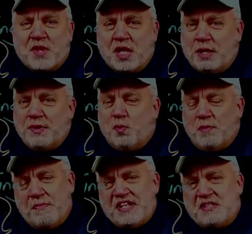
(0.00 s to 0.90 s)
I mean, what
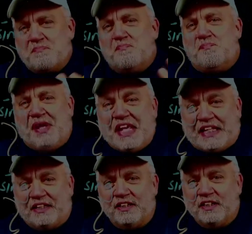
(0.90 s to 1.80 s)
makes it
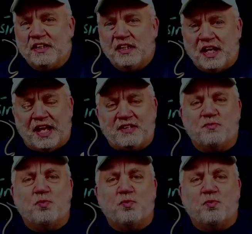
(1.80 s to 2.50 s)
big? And